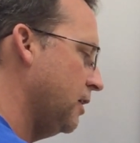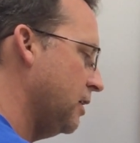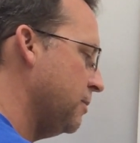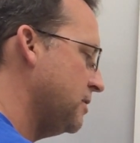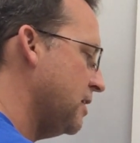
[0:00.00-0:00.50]

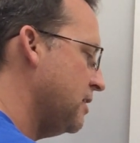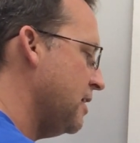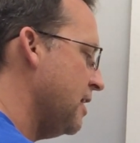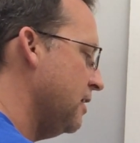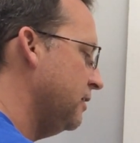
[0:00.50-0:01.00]
I'm going to take the
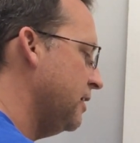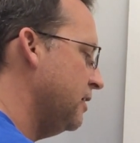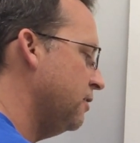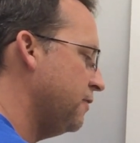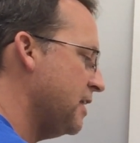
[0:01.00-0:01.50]
ln
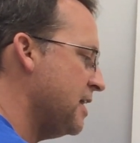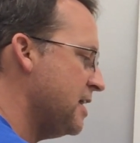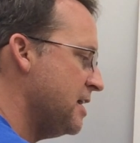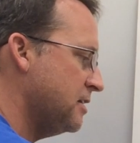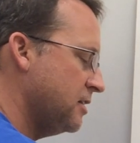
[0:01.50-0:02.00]
of
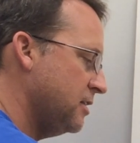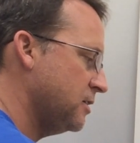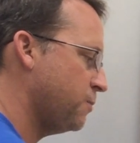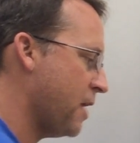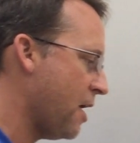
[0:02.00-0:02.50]
E to
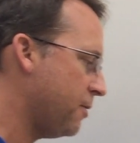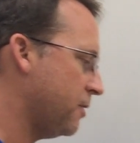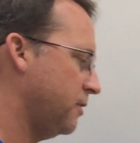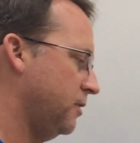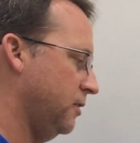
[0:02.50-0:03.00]
this power.
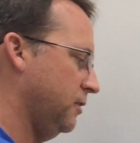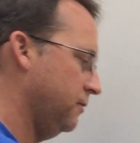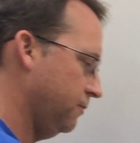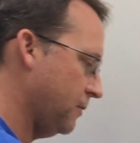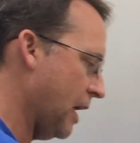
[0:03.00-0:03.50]

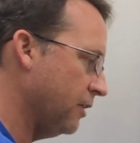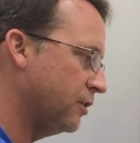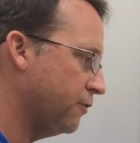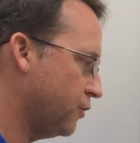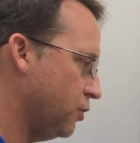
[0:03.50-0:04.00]

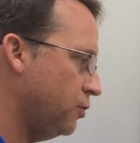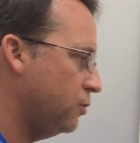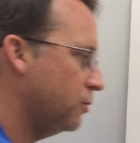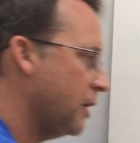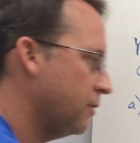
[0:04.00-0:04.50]
ln of
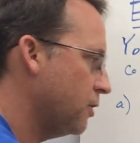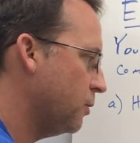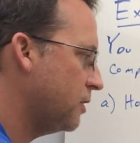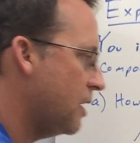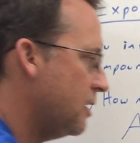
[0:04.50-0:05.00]
2, I don't know
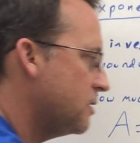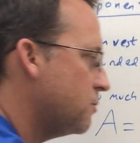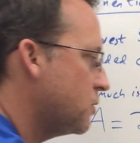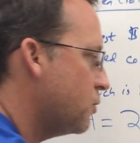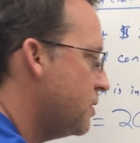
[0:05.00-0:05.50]
what that is. I'm
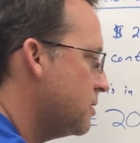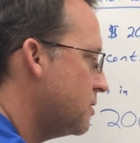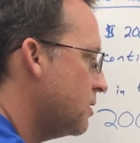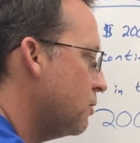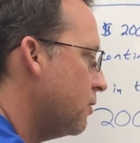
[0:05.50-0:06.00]
going to squeeze
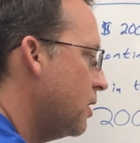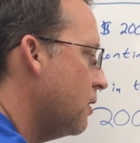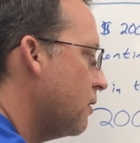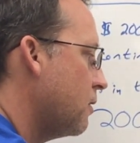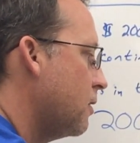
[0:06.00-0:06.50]
this in over
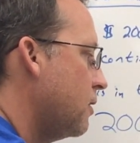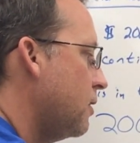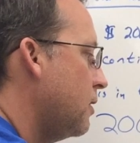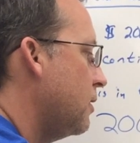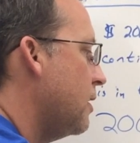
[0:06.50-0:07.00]
here.
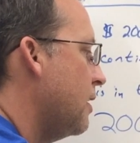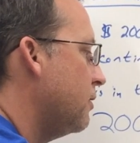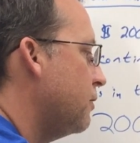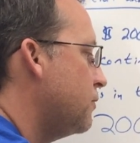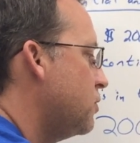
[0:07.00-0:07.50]

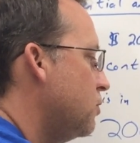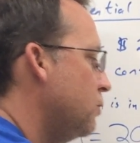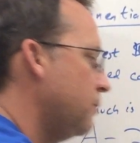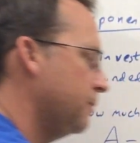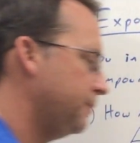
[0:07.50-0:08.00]
ln of 2.